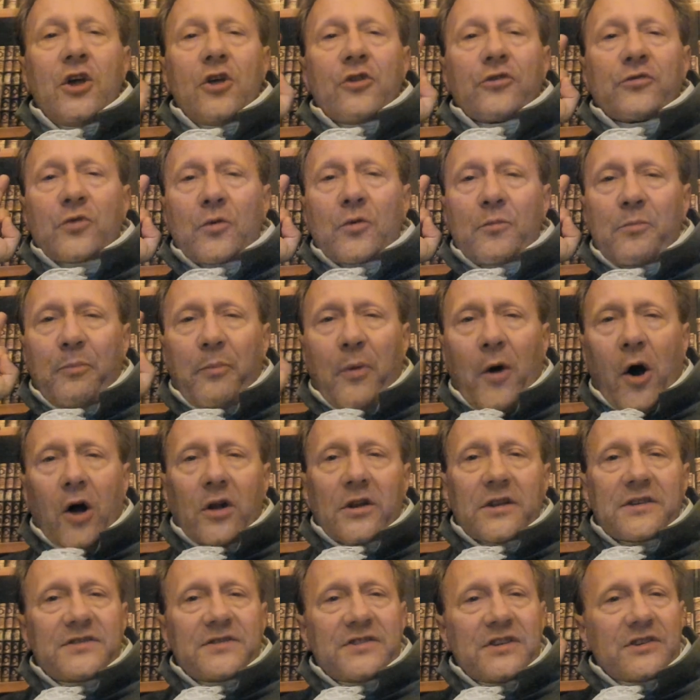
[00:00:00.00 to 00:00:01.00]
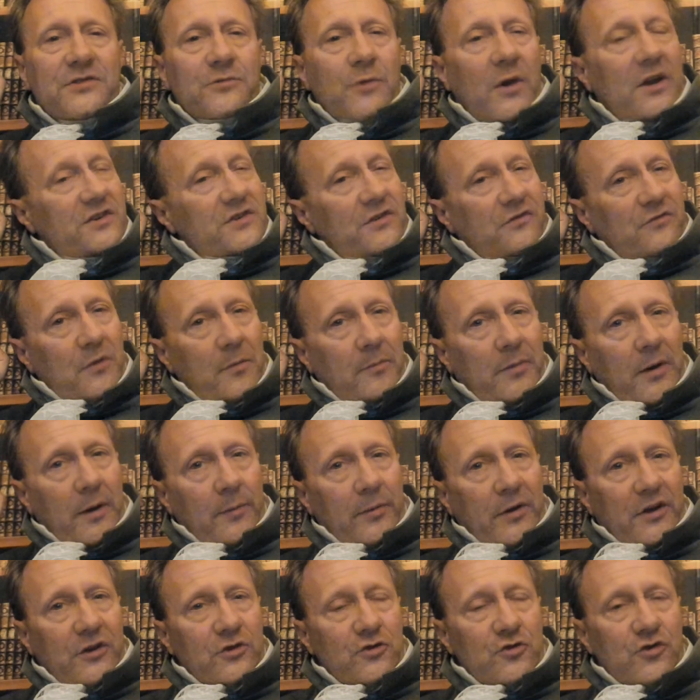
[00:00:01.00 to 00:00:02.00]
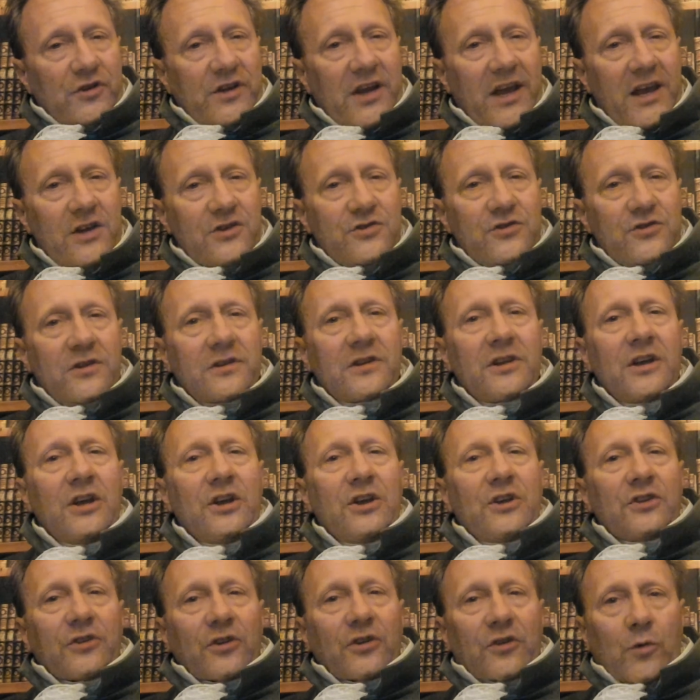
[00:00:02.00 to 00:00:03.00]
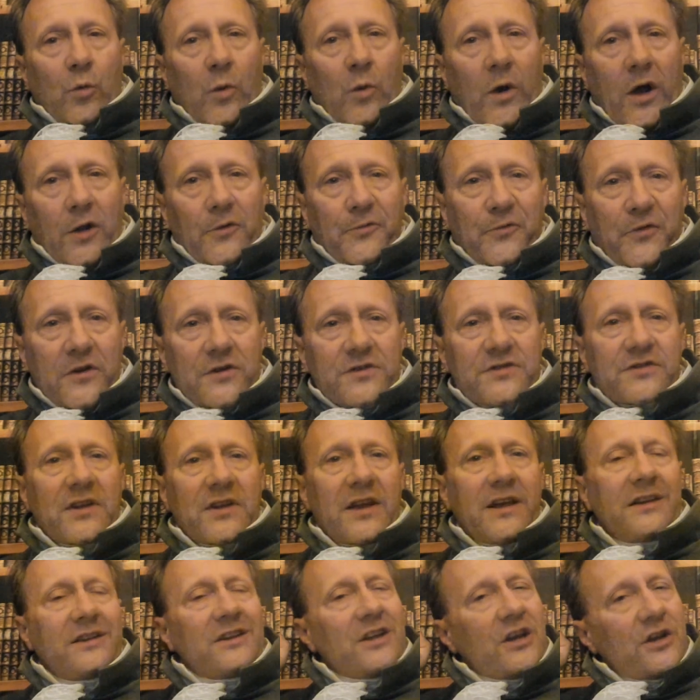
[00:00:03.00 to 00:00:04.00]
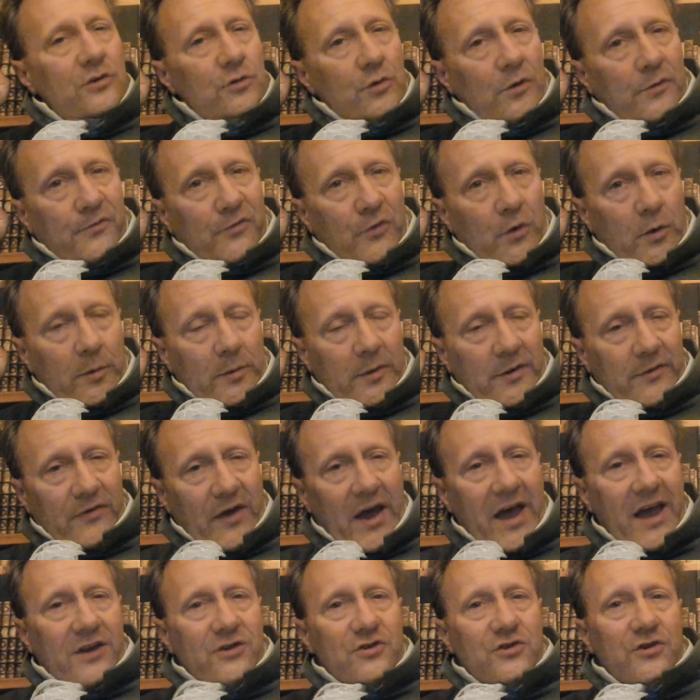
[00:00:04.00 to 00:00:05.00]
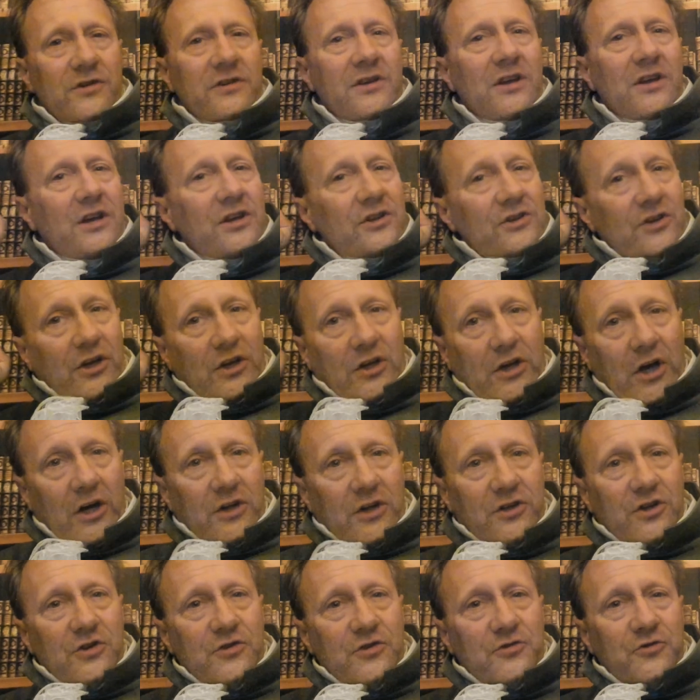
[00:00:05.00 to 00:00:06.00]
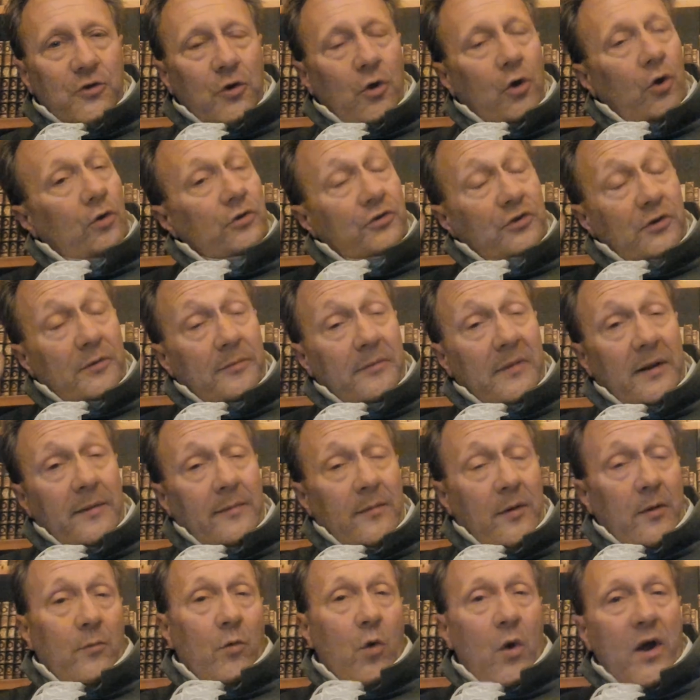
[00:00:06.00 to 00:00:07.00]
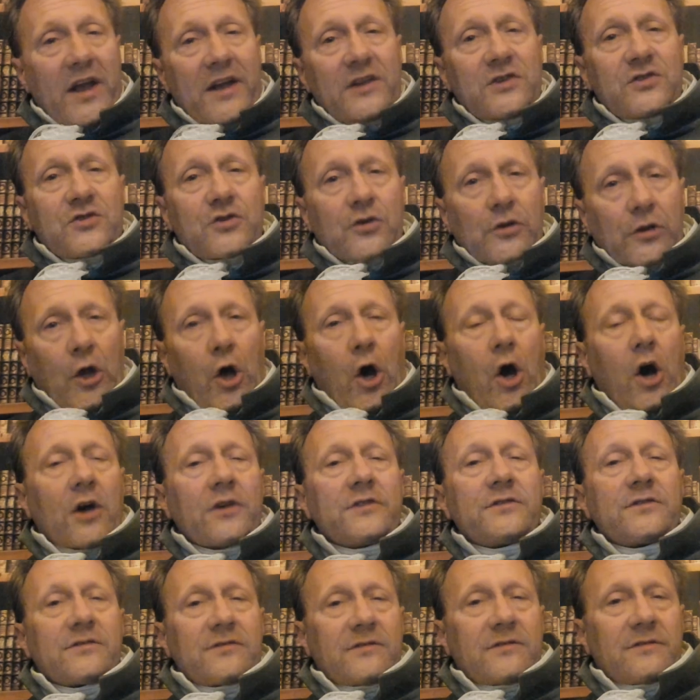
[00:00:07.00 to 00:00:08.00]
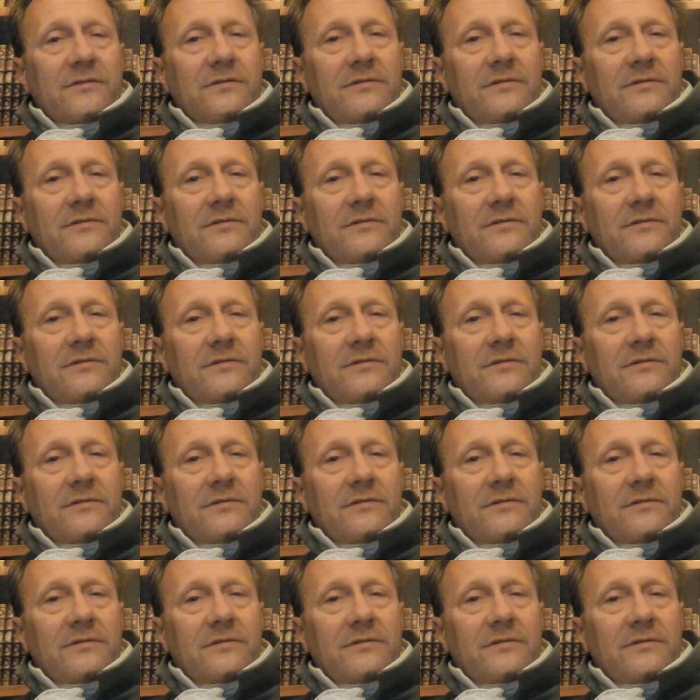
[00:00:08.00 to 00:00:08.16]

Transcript: through policies ranging from public education to the welfare state, to affirmative action, to gun control, to minimum wage laws,